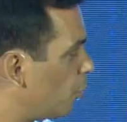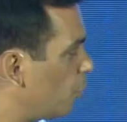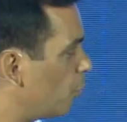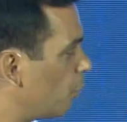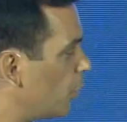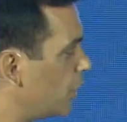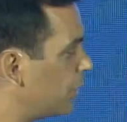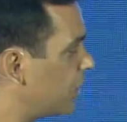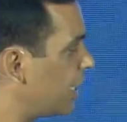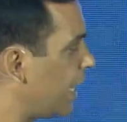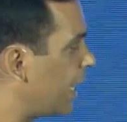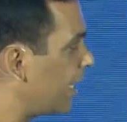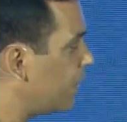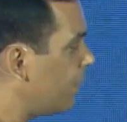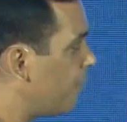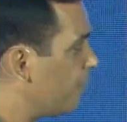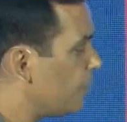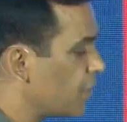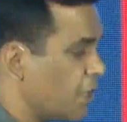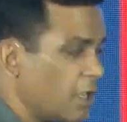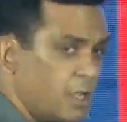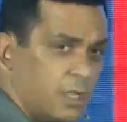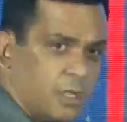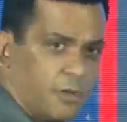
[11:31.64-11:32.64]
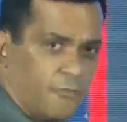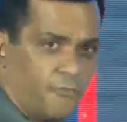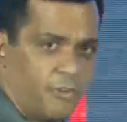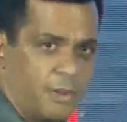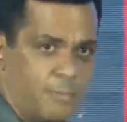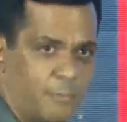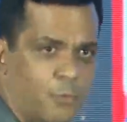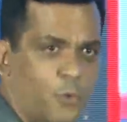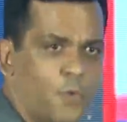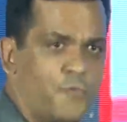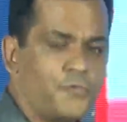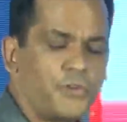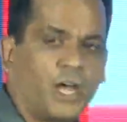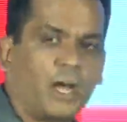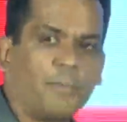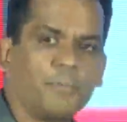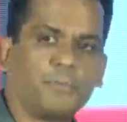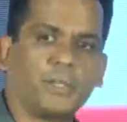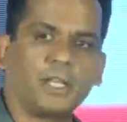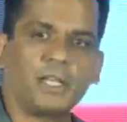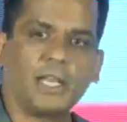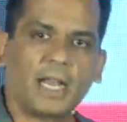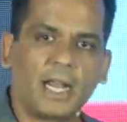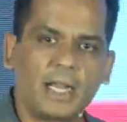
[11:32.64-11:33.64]
with that. We moved up
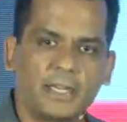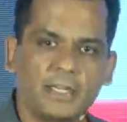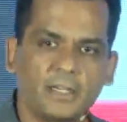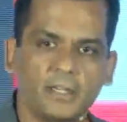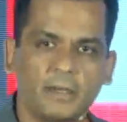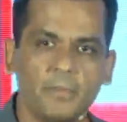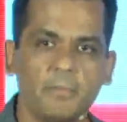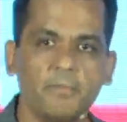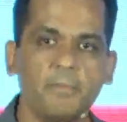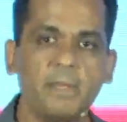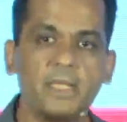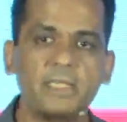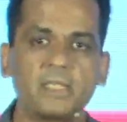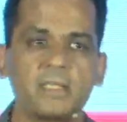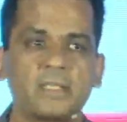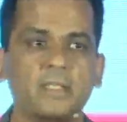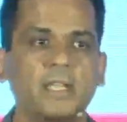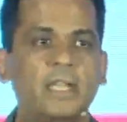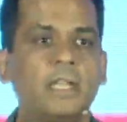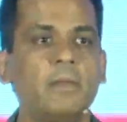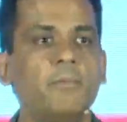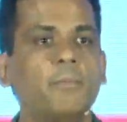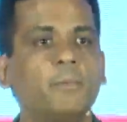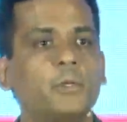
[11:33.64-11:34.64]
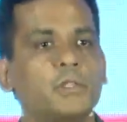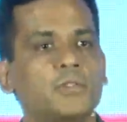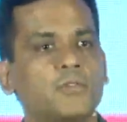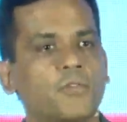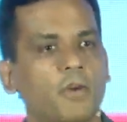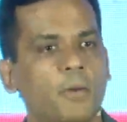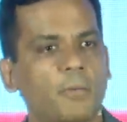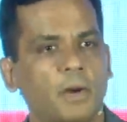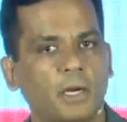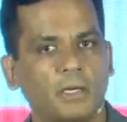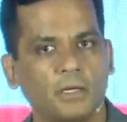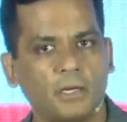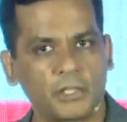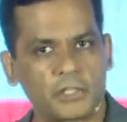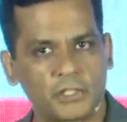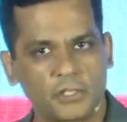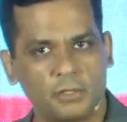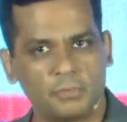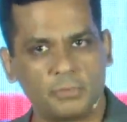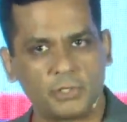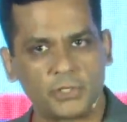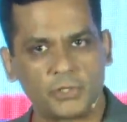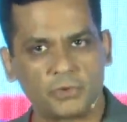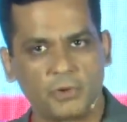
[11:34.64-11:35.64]
the ladder basis inputs from our
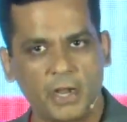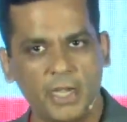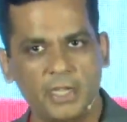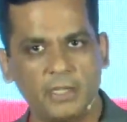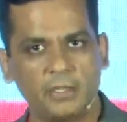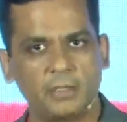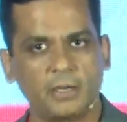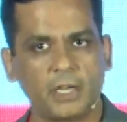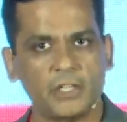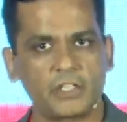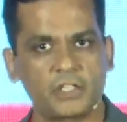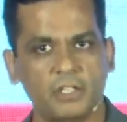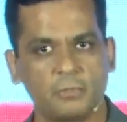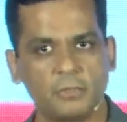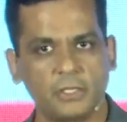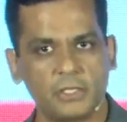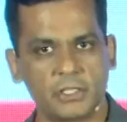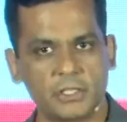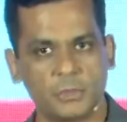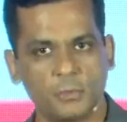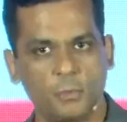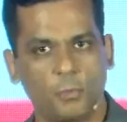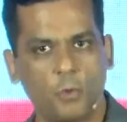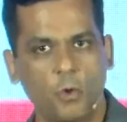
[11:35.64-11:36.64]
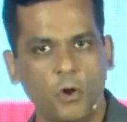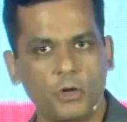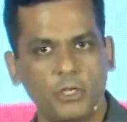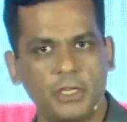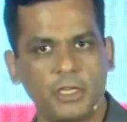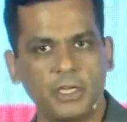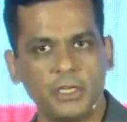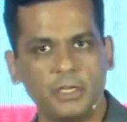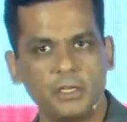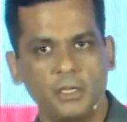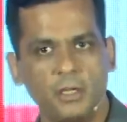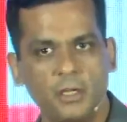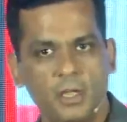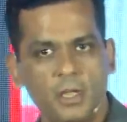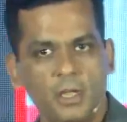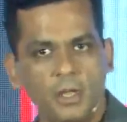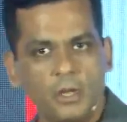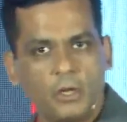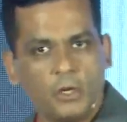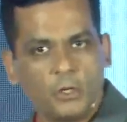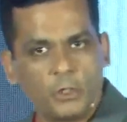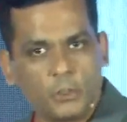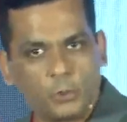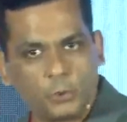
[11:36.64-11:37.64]
customers, right? Customers wanted
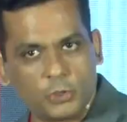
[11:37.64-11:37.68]
to